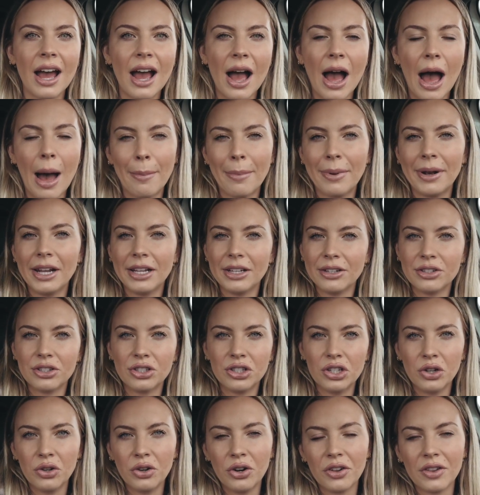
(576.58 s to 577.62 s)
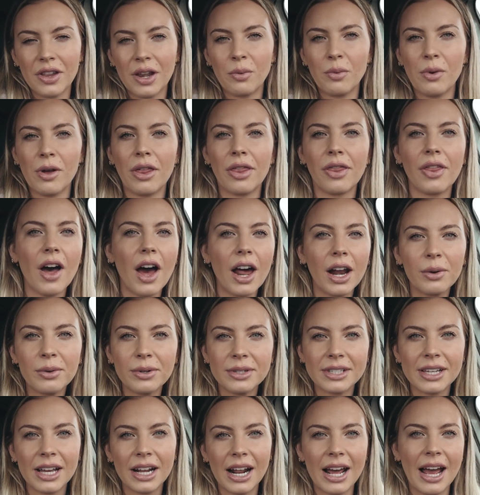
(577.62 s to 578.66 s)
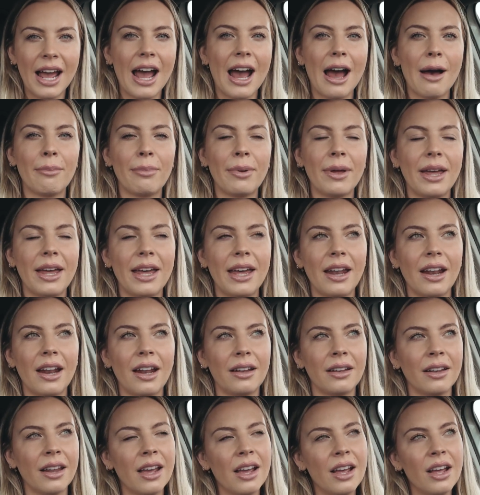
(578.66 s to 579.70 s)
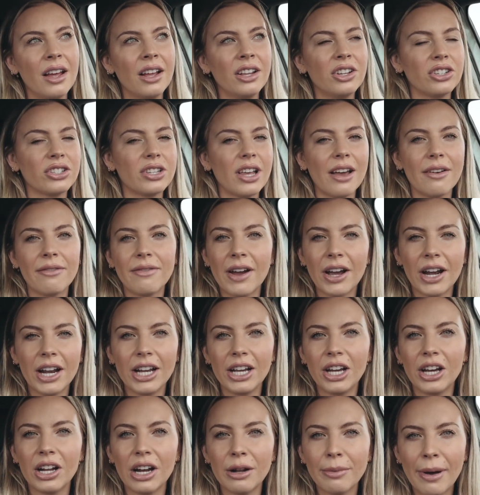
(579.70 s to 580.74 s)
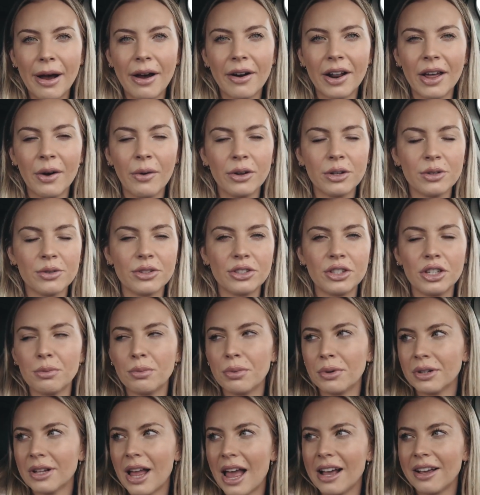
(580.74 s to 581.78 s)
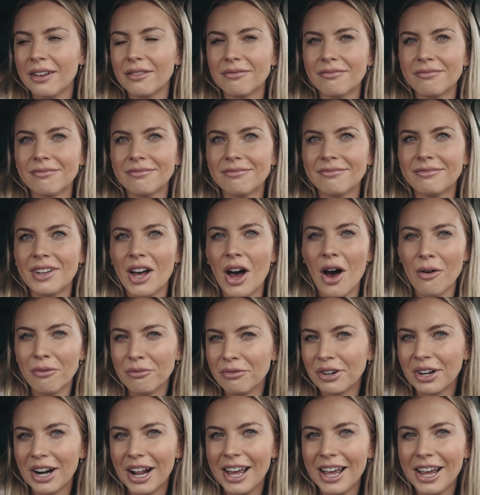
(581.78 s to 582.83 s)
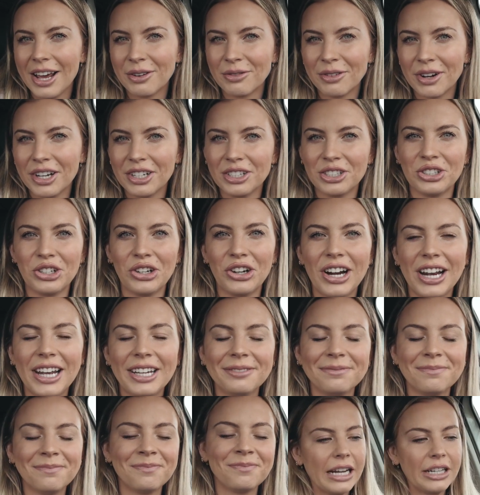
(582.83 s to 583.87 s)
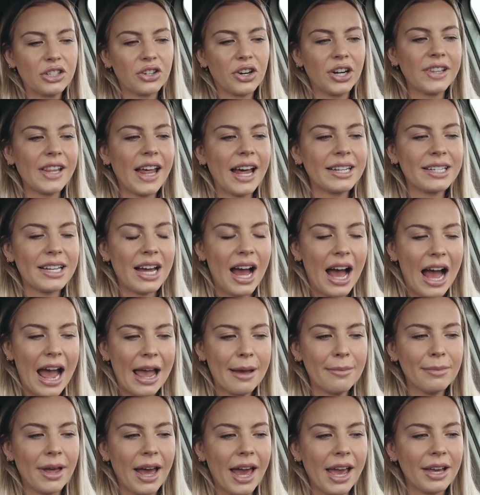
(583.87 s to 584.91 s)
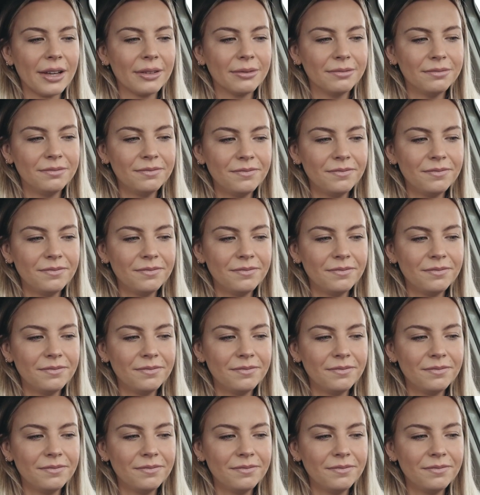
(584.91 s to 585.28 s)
happening sooner than we thought it was gonna happen, and just like very good about it, which was super like comforting and reassuring. Like during that time, like